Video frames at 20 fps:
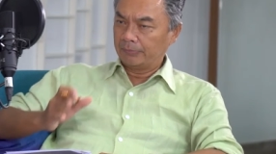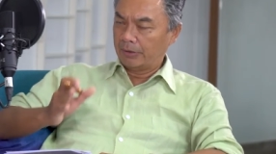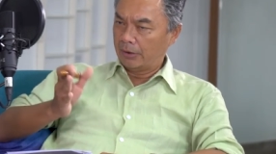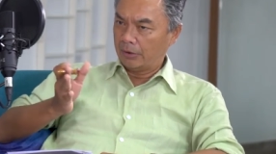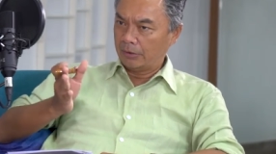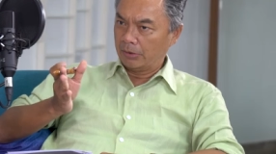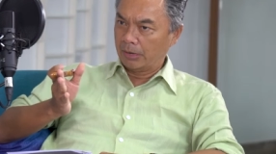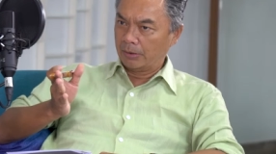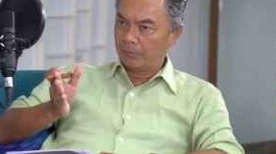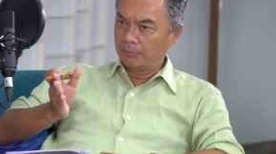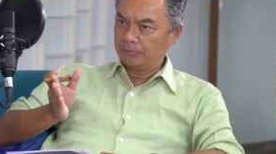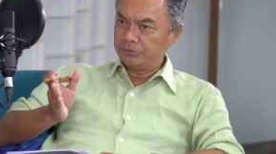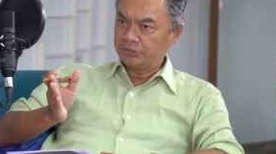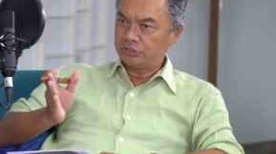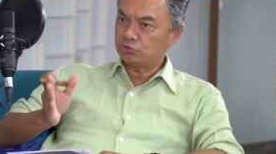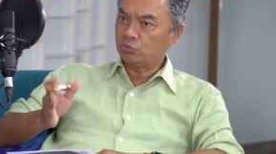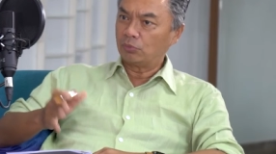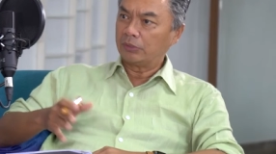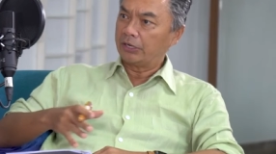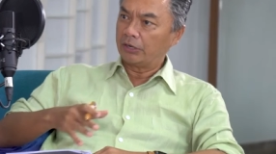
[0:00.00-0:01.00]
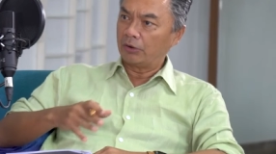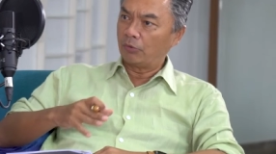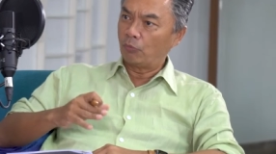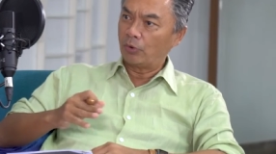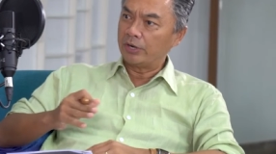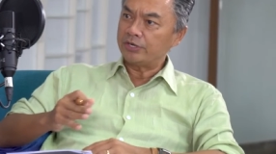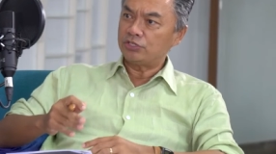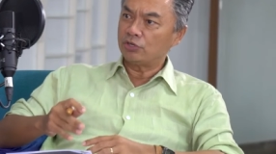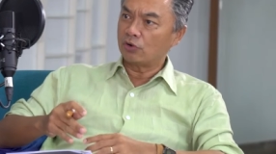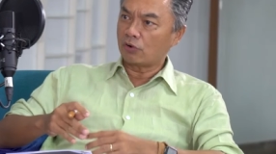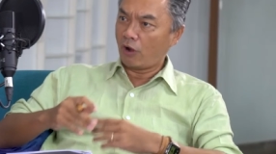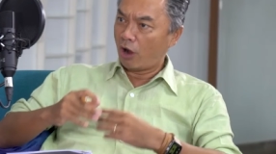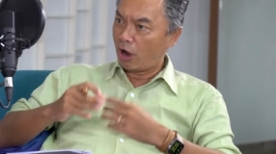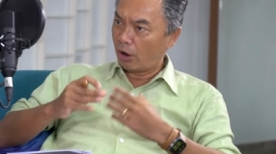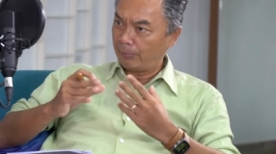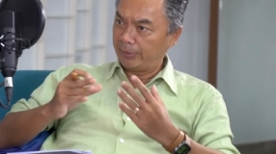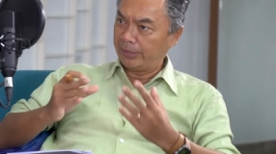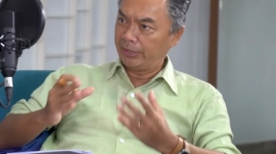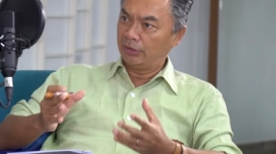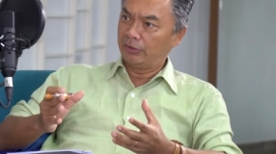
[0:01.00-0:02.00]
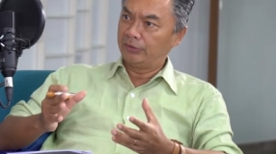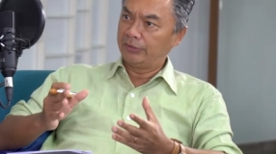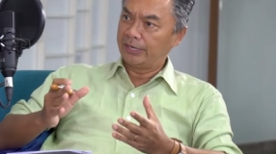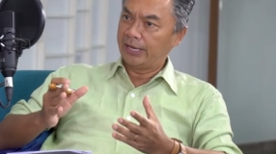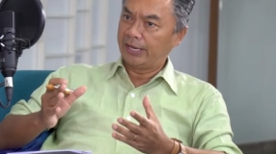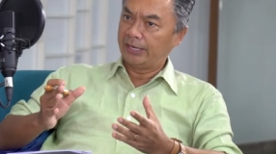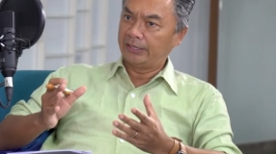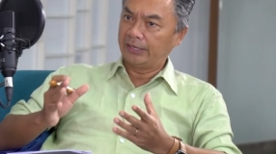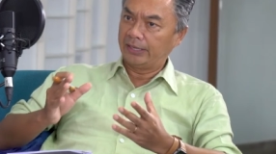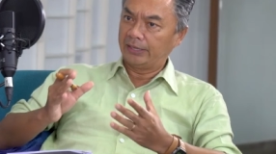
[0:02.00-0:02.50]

I'm just wondering, what is your comment on that?